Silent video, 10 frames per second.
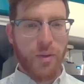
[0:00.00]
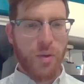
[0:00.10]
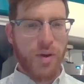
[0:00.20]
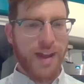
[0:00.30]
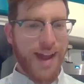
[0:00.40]

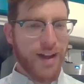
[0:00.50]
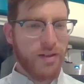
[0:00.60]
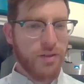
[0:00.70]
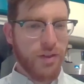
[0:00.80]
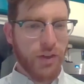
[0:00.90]

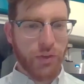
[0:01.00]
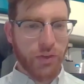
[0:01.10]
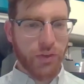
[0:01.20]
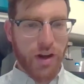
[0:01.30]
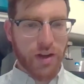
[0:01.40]
without the
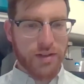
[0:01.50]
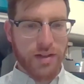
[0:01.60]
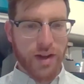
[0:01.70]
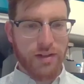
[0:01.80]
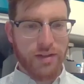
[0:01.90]

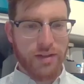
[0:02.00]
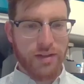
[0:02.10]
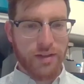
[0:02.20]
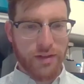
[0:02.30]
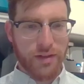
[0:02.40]
structure
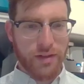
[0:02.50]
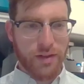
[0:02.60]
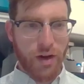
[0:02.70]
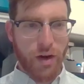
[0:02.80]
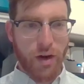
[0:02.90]

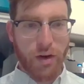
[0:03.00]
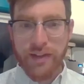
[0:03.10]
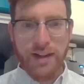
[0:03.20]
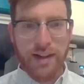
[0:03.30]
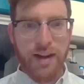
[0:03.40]
of
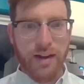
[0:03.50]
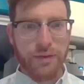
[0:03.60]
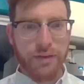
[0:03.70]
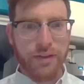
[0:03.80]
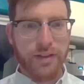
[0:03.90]
daily
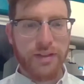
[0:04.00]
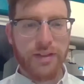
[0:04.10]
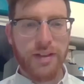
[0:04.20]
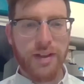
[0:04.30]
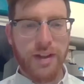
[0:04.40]
life.
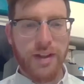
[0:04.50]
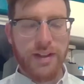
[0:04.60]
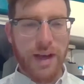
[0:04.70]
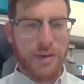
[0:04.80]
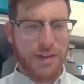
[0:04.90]

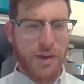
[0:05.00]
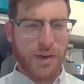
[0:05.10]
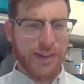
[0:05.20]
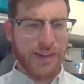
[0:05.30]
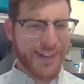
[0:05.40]
Now, it's
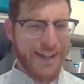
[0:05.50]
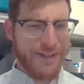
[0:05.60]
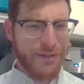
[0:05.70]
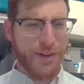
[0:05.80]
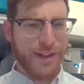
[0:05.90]
not a
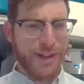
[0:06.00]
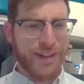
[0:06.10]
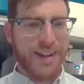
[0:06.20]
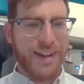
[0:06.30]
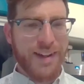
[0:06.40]
slavery
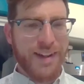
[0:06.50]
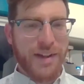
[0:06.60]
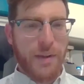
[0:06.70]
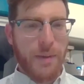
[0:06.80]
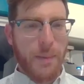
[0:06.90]

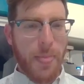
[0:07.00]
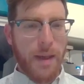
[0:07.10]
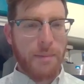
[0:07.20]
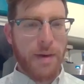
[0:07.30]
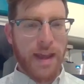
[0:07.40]

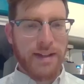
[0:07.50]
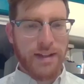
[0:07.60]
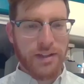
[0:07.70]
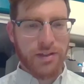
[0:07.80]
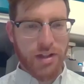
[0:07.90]
by
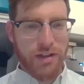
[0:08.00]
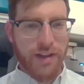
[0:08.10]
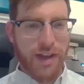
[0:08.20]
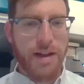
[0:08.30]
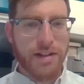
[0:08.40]
any stretch of
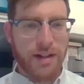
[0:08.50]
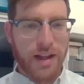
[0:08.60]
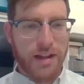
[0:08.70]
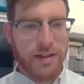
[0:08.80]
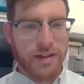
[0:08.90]
the
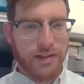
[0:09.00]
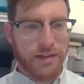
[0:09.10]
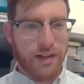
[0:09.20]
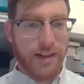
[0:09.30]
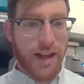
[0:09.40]
imagination.
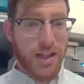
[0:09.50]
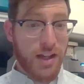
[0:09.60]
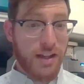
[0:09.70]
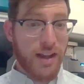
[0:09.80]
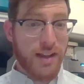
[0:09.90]
It's
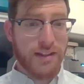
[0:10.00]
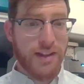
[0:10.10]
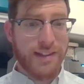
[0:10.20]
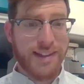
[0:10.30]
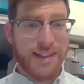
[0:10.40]
actually, there's a
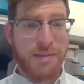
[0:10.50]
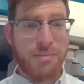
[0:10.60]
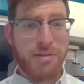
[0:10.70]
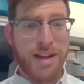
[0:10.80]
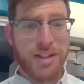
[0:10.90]
certain
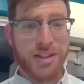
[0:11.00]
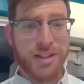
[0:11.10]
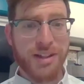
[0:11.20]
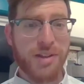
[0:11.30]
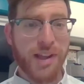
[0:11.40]

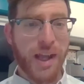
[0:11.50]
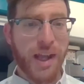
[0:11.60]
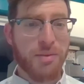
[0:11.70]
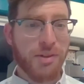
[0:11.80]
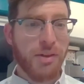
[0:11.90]
liberation in being
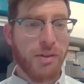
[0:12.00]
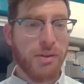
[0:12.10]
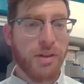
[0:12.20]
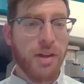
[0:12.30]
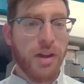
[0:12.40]
able
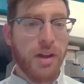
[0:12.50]
to